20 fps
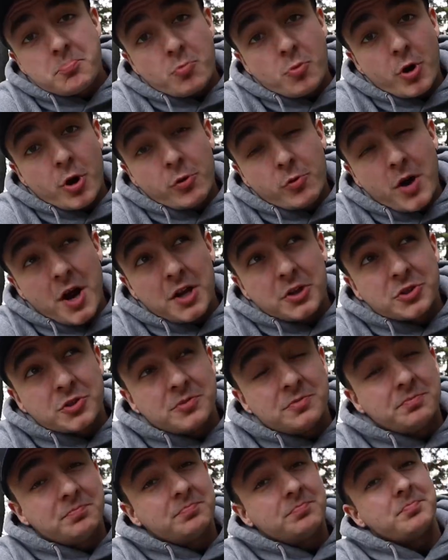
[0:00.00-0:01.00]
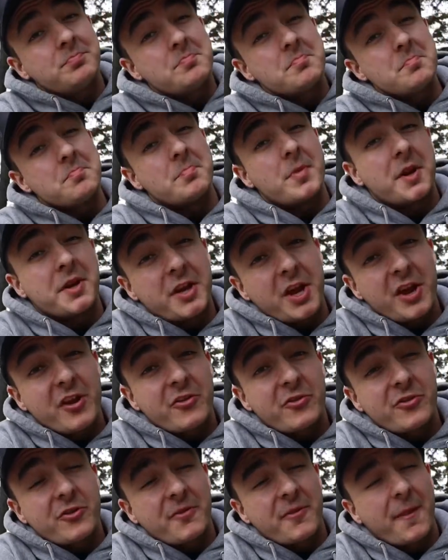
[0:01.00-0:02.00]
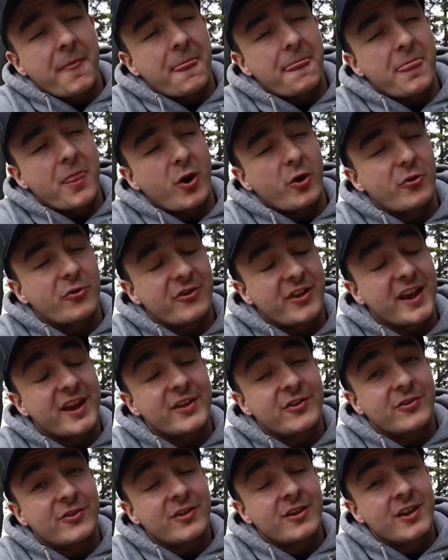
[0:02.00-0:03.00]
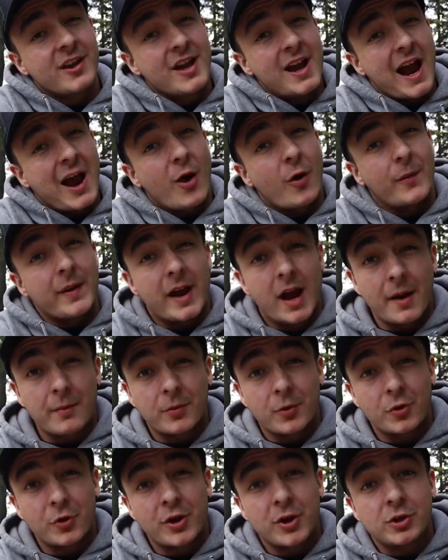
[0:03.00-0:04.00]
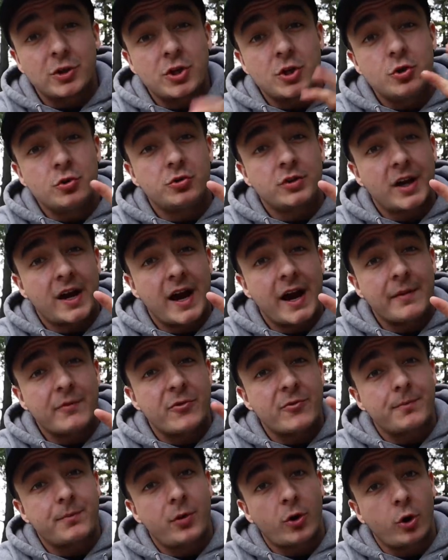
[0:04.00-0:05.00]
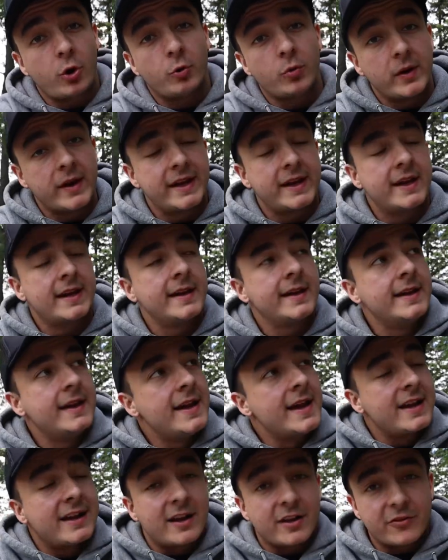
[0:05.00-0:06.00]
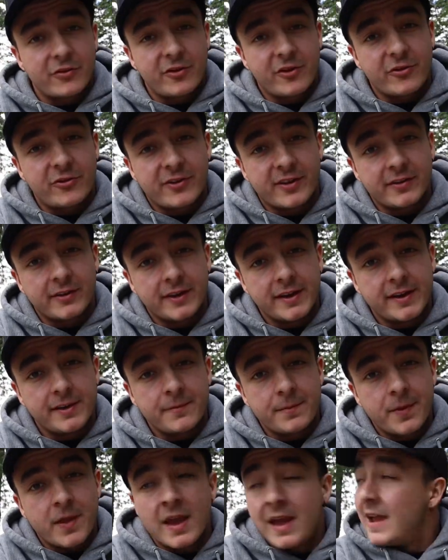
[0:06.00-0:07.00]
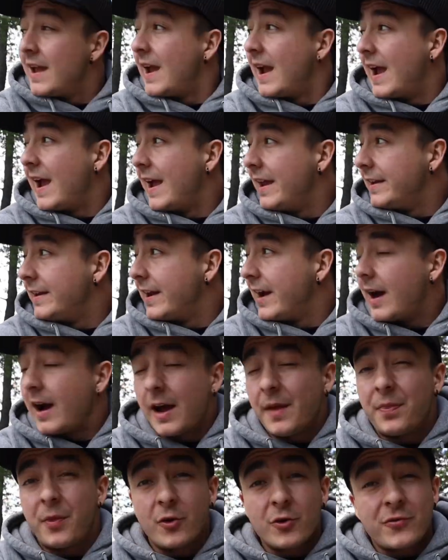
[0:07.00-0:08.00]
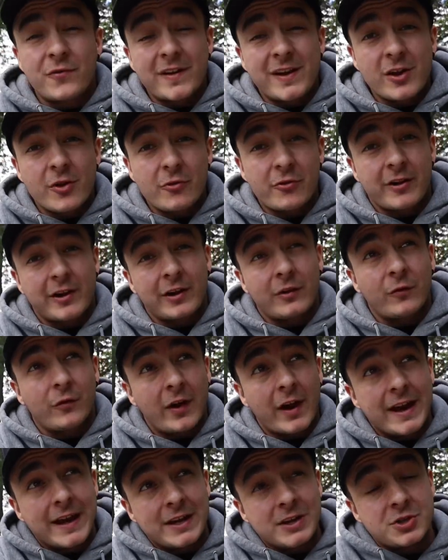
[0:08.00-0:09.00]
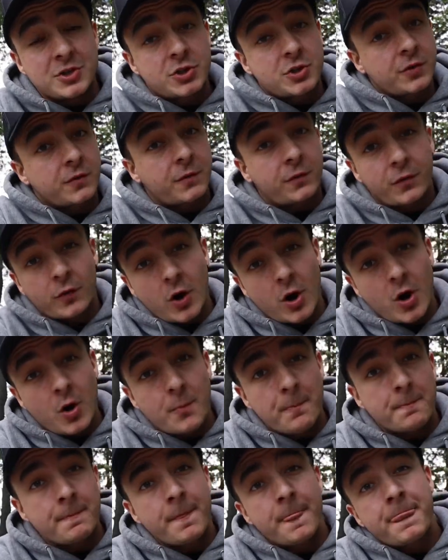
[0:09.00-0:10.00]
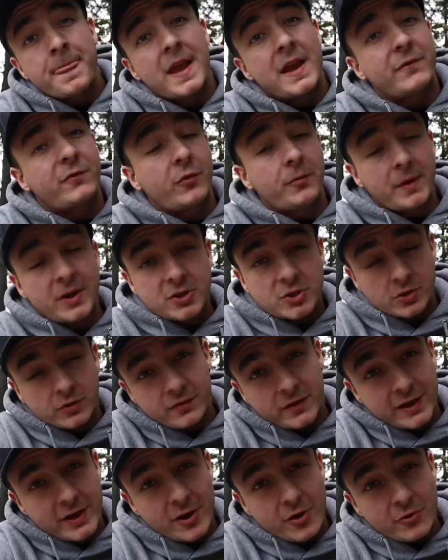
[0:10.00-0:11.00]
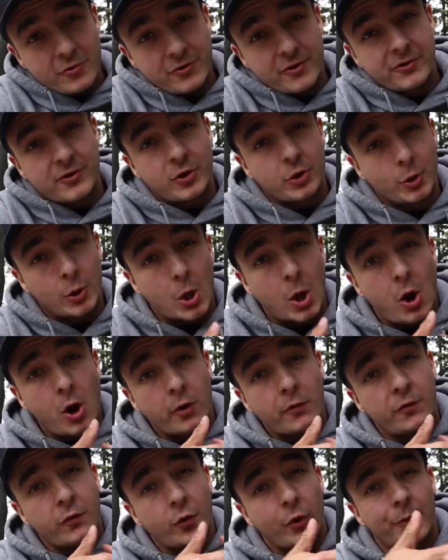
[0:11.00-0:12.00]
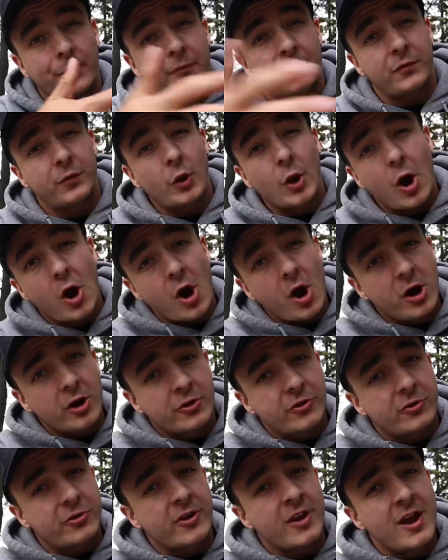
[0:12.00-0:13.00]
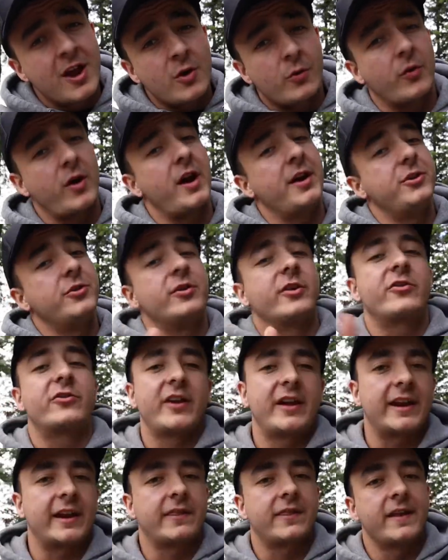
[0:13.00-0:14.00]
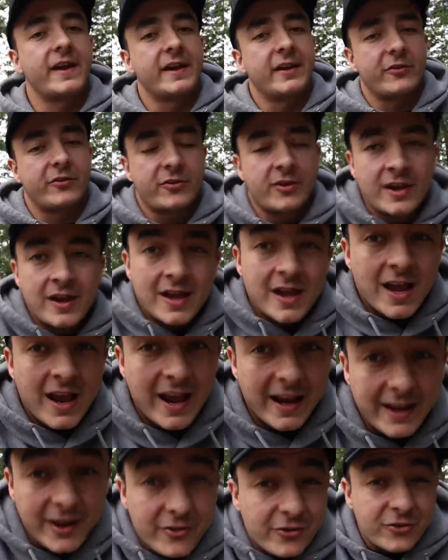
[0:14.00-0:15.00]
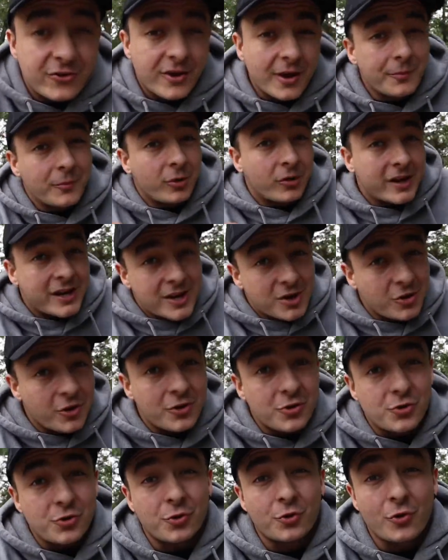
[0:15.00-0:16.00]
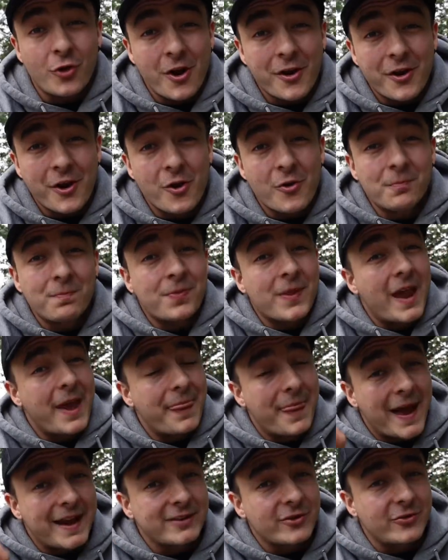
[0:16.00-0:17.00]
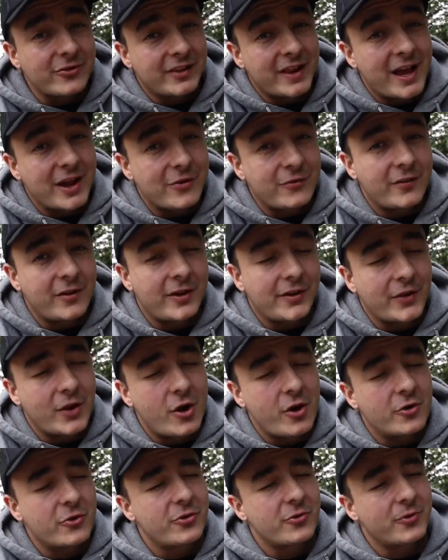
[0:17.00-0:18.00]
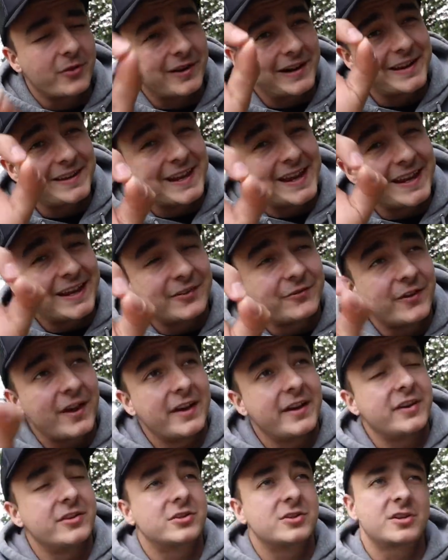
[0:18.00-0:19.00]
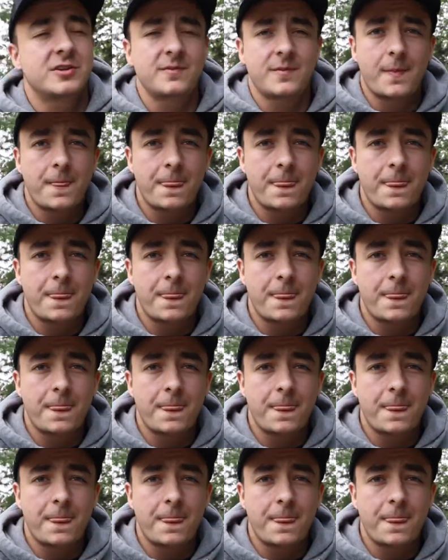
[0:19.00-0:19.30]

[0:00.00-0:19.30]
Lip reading: want to watch them, Mondays, Thursdays, I'll be uploading 2 times per week consistently. And those videos are gonna range from informational videos to long form vlogs where I do exciting things. It is summer here in Toronto and that doesn't last very long, so we're gonna take advantage.